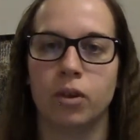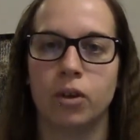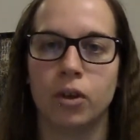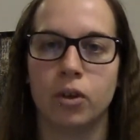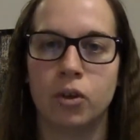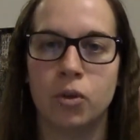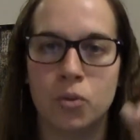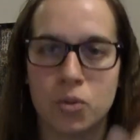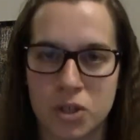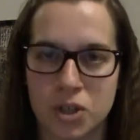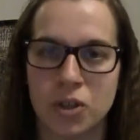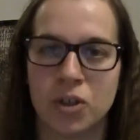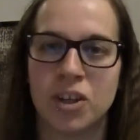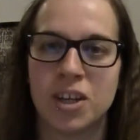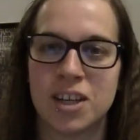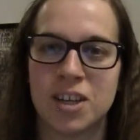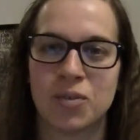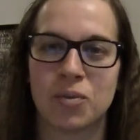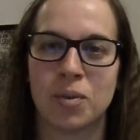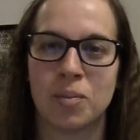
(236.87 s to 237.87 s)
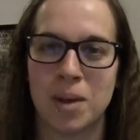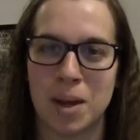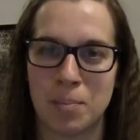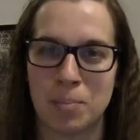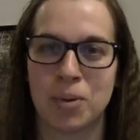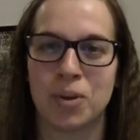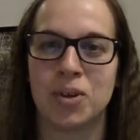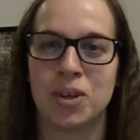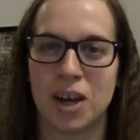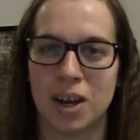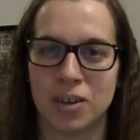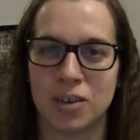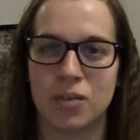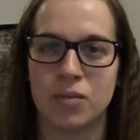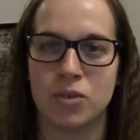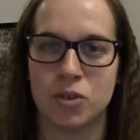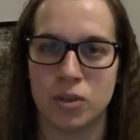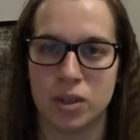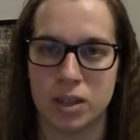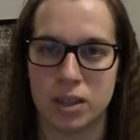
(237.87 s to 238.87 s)
you still need to remain productive
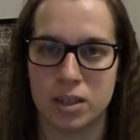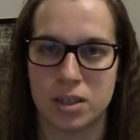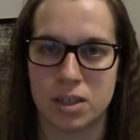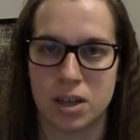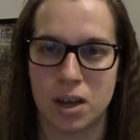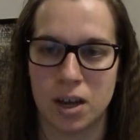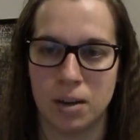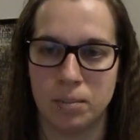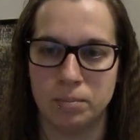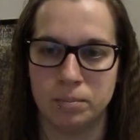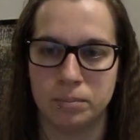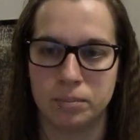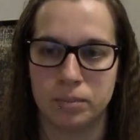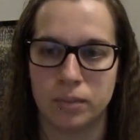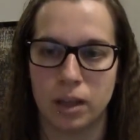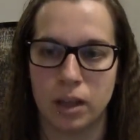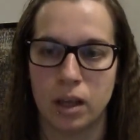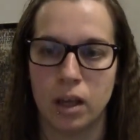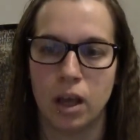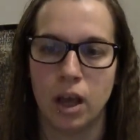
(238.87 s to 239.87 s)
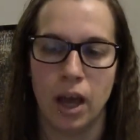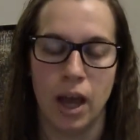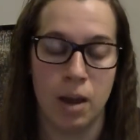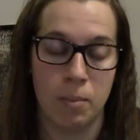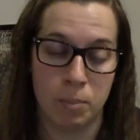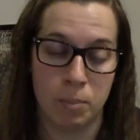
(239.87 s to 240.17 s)
during this time. And